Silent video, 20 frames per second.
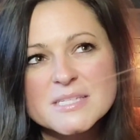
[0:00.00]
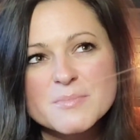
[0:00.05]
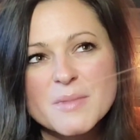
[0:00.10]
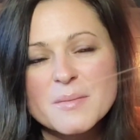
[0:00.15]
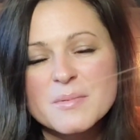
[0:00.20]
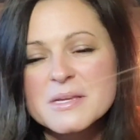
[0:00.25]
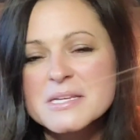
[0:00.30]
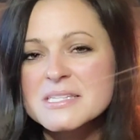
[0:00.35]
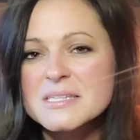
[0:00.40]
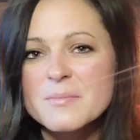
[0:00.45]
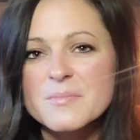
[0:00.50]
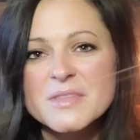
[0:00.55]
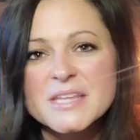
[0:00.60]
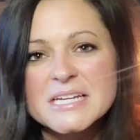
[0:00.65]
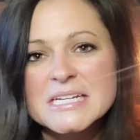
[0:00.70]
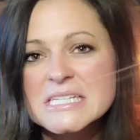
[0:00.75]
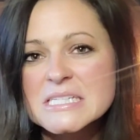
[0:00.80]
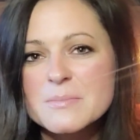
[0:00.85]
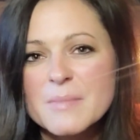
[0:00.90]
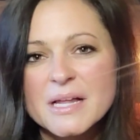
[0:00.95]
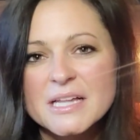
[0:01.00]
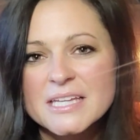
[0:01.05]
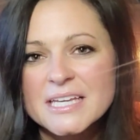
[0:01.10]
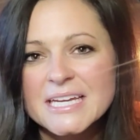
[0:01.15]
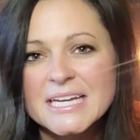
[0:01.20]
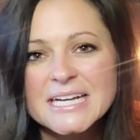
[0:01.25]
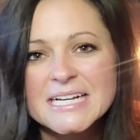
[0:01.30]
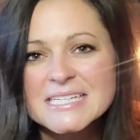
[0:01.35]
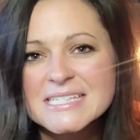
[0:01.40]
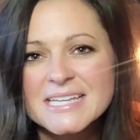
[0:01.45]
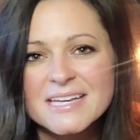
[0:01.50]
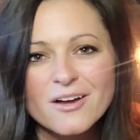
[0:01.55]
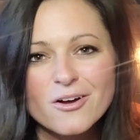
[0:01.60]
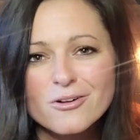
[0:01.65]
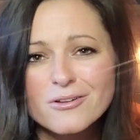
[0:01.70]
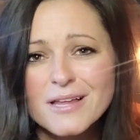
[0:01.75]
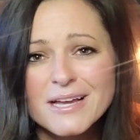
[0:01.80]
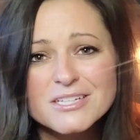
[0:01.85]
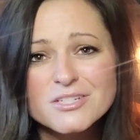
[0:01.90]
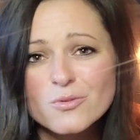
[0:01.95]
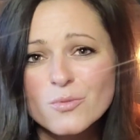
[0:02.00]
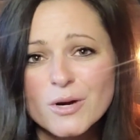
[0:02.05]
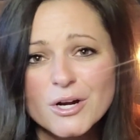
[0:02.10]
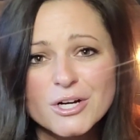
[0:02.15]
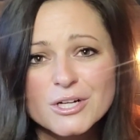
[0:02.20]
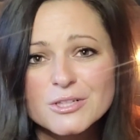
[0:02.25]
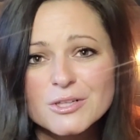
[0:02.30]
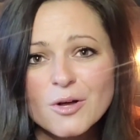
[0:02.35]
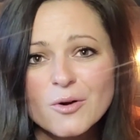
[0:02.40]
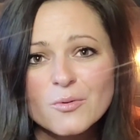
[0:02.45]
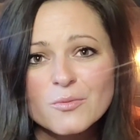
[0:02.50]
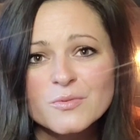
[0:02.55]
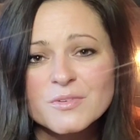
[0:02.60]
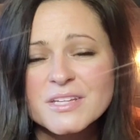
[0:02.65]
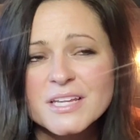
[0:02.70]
maybe something smelly because they all like to wear cologne.